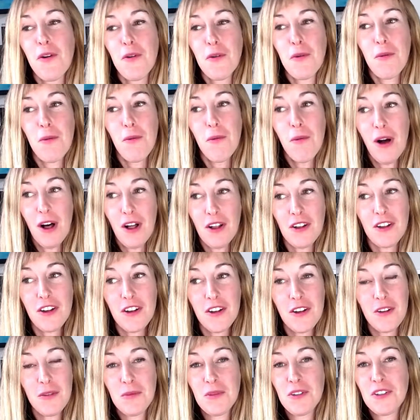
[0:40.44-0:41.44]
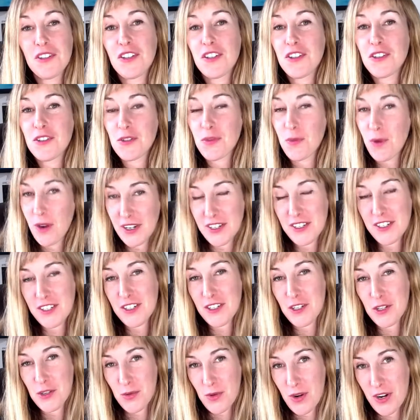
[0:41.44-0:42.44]
welcome to
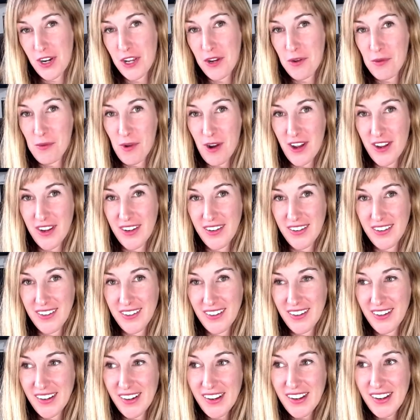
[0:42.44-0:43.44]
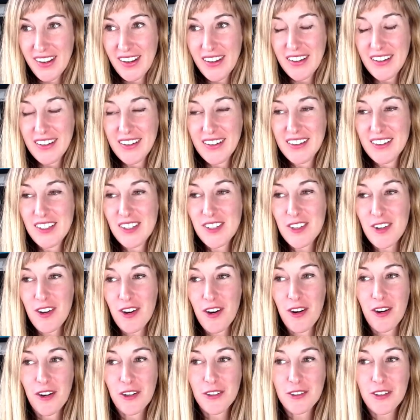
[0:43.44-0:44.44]
2021. It is
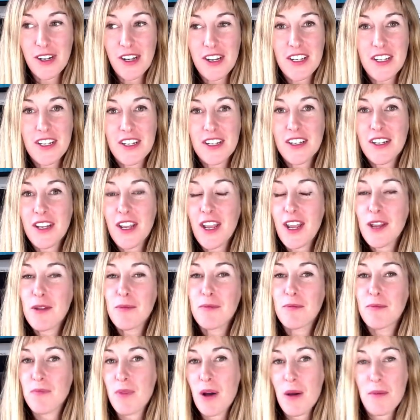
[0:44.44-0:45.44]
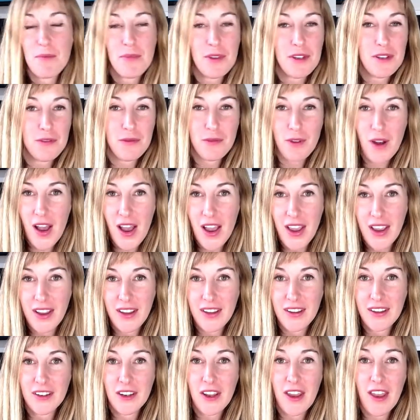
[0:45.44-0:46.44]
already a bumpy
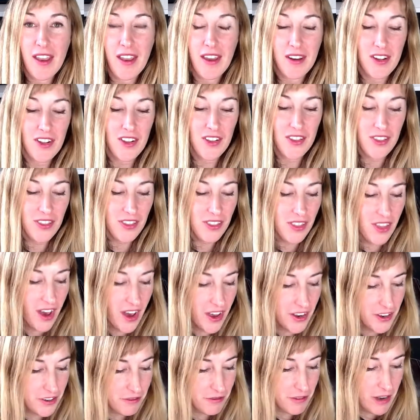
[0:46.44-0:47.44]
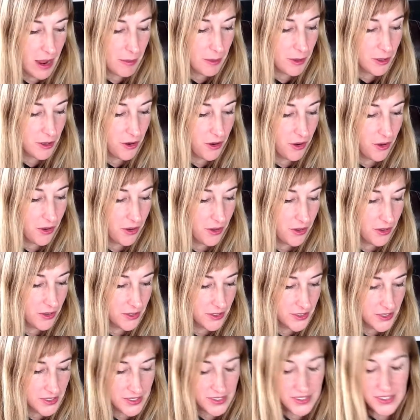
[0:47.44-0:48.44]
ride and a lot of rabbit
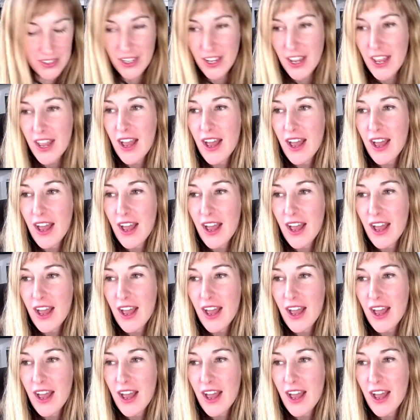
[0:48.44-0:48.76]
holes.